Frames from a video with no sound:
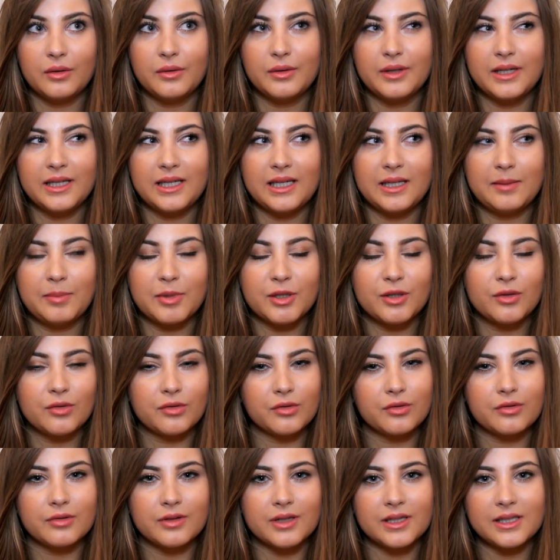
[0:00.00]
oily but
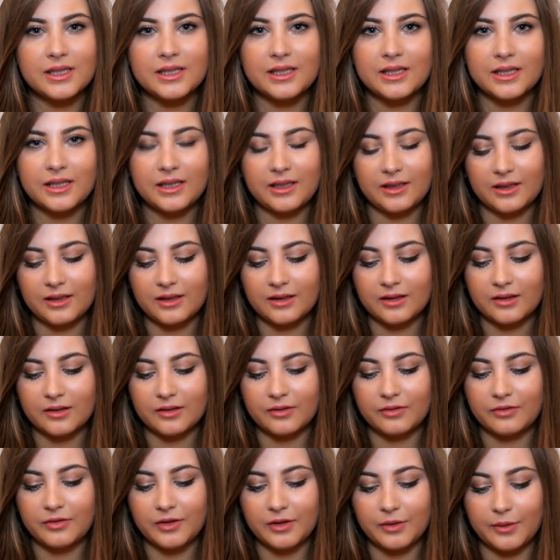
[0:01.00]
not greasy
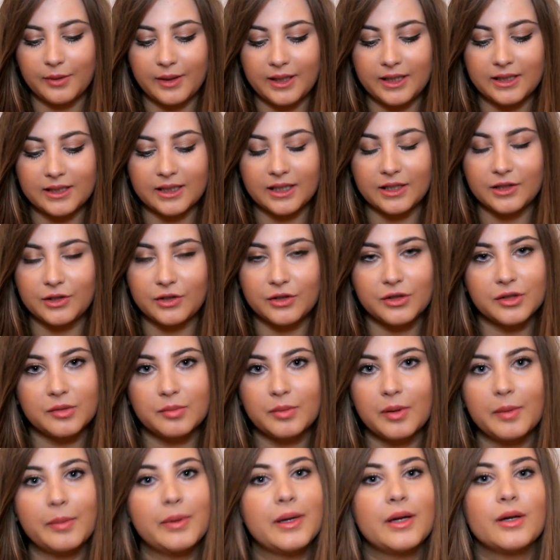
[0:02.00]
fluid, and you
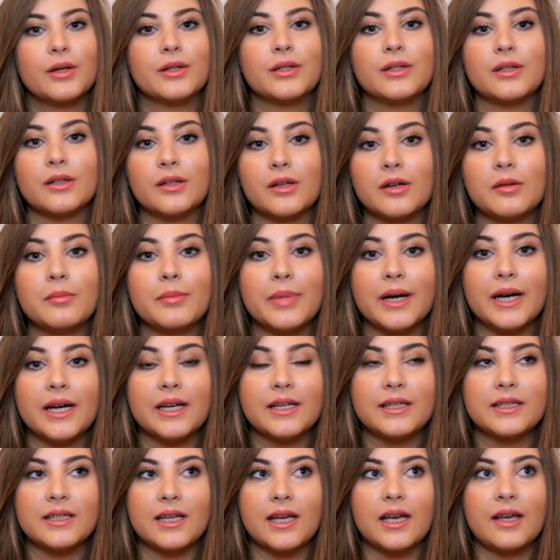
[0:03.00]
just pop it on a cotton
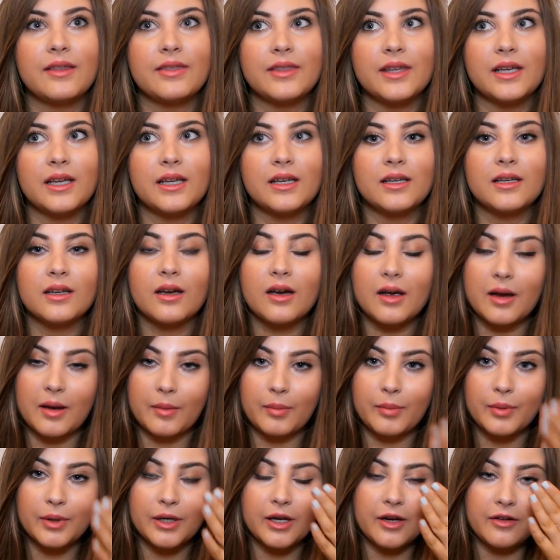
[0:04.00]
pad and then
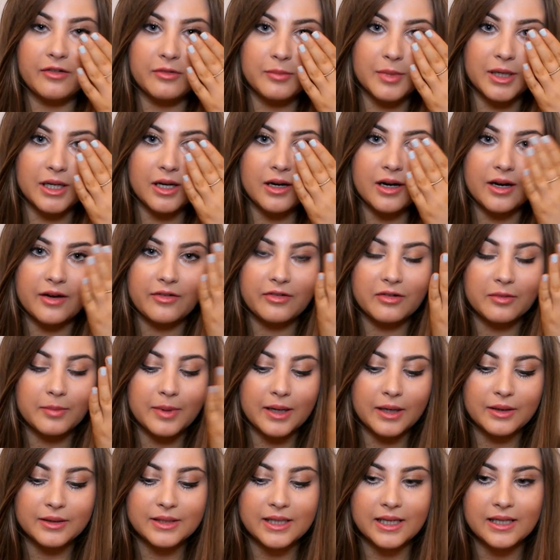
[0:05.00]
I put it over my eye for
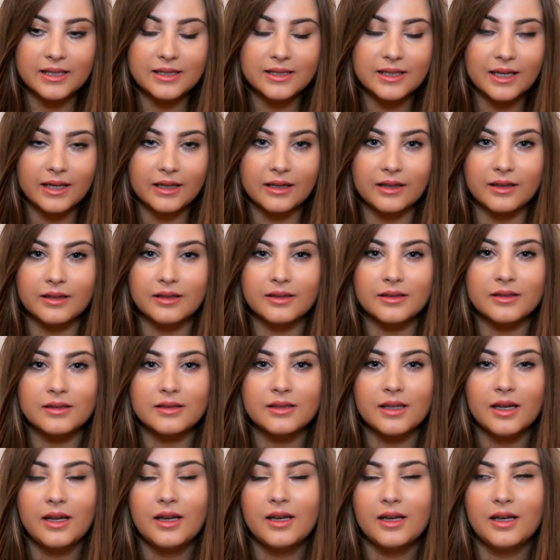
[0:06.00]
about 10
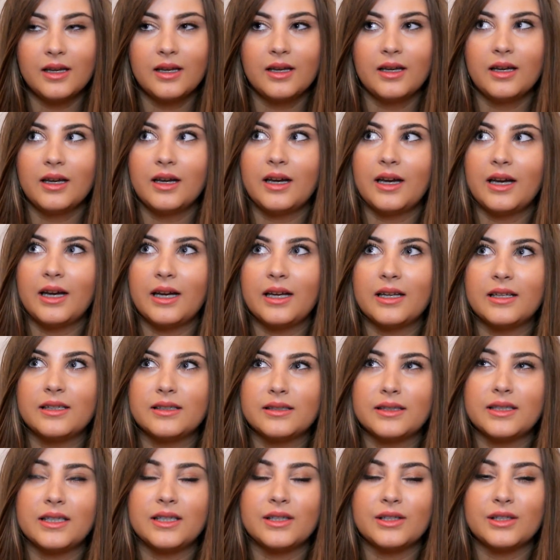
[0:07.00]
seconds
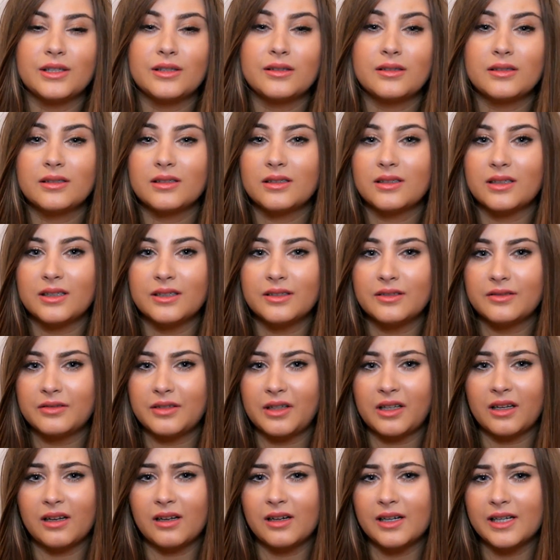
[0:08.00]
and it just kind
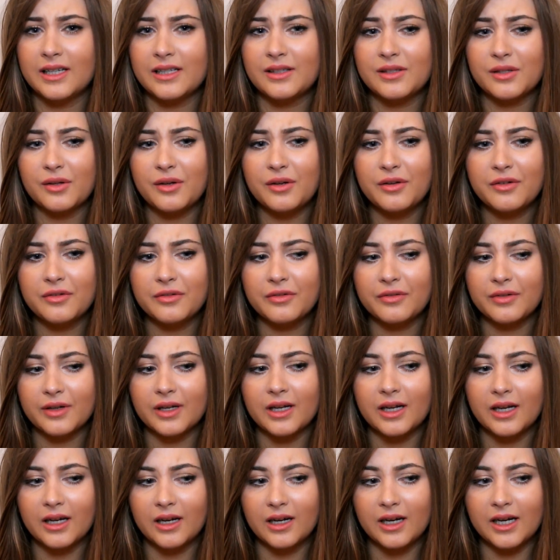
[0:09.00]
of glides
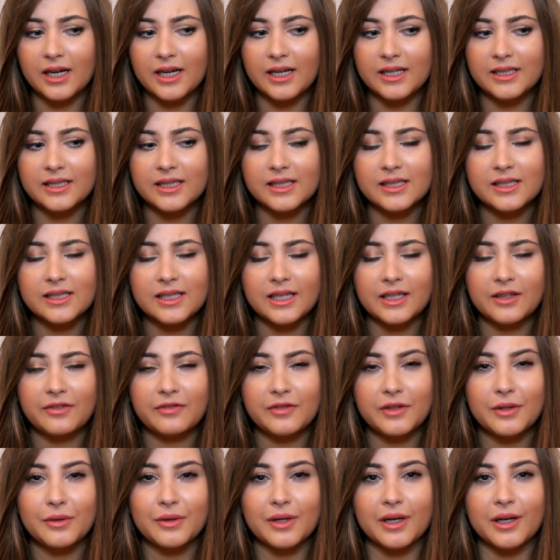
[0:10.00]
off. It does take a
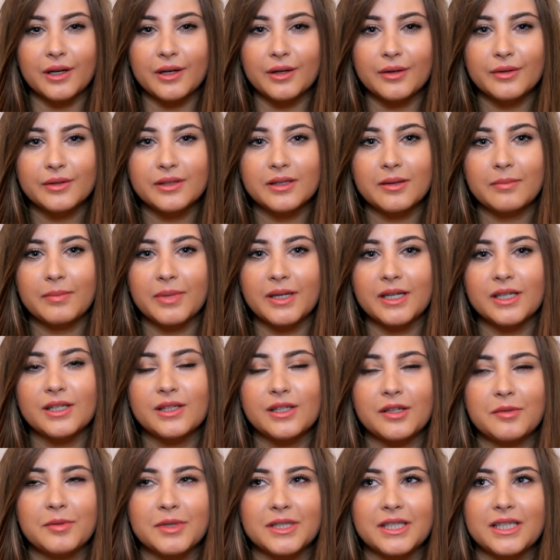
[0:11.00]
few goes, but
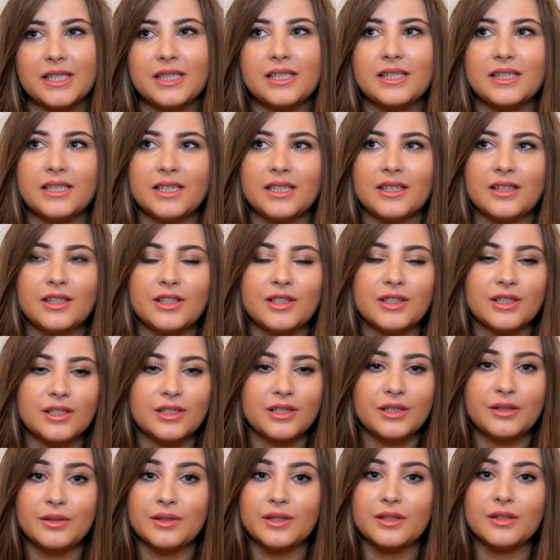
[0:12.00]
it's so much easier than
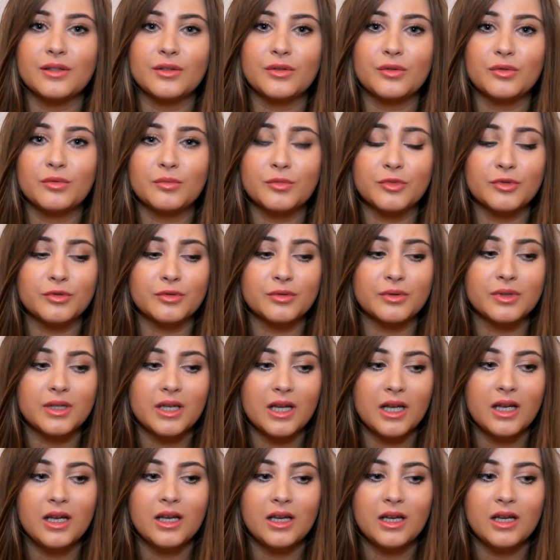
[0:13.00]
just using a normal